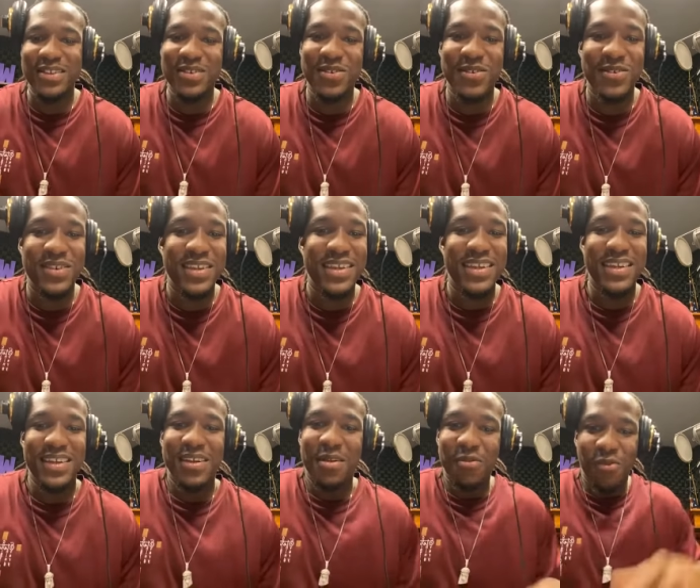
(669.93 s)
So
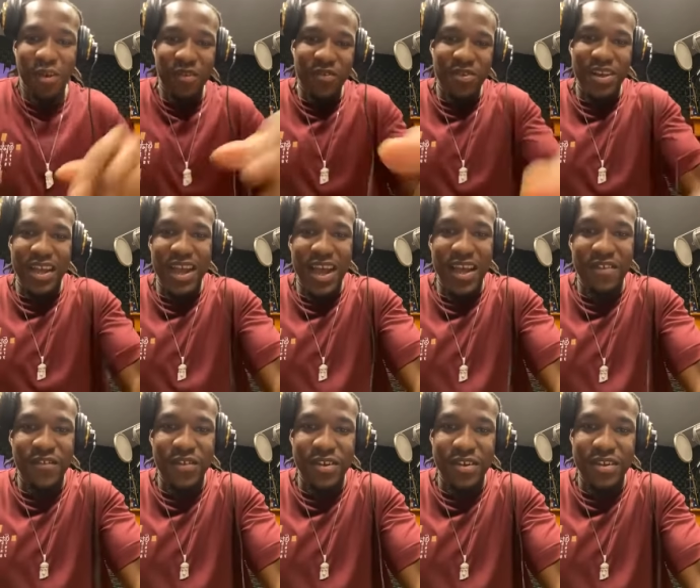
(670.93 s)
I'm grateful to God
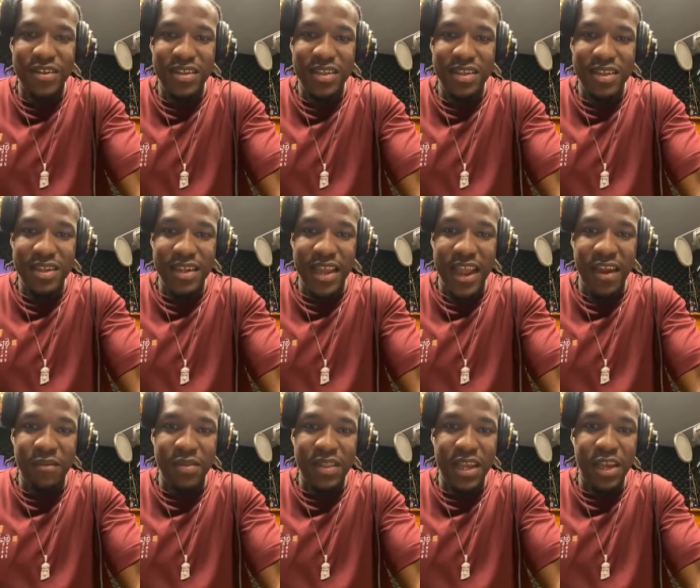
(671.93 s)
for
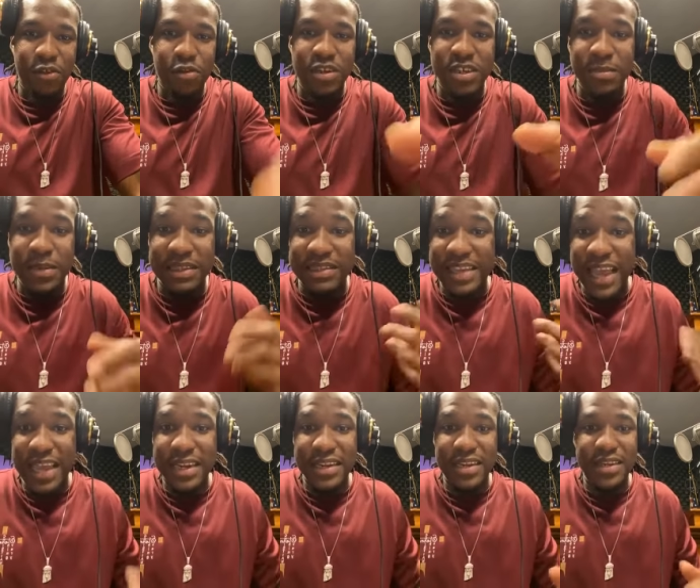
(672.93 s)
everything Christian
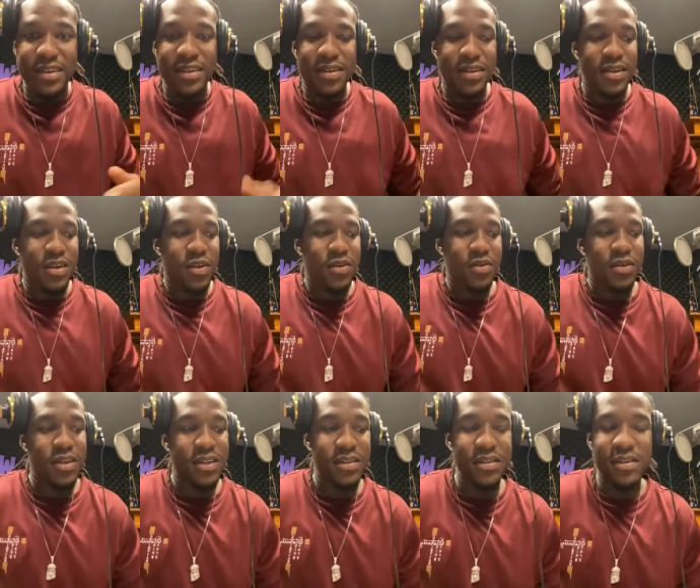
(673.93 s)
mentality. You know,
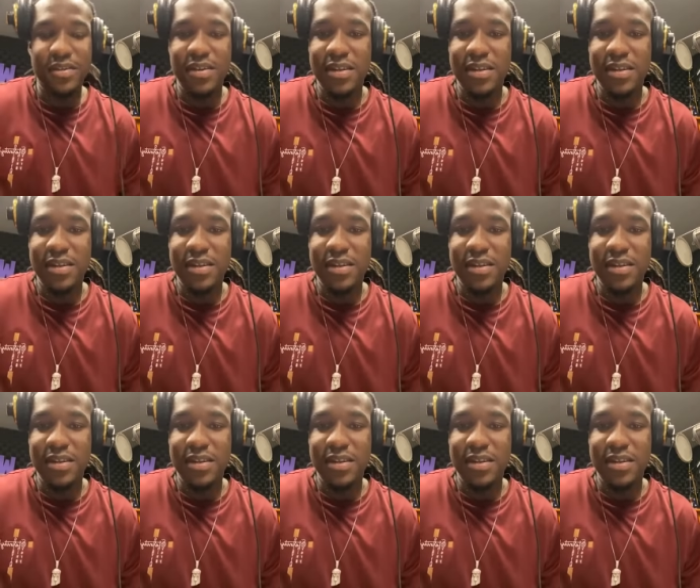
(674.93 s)
and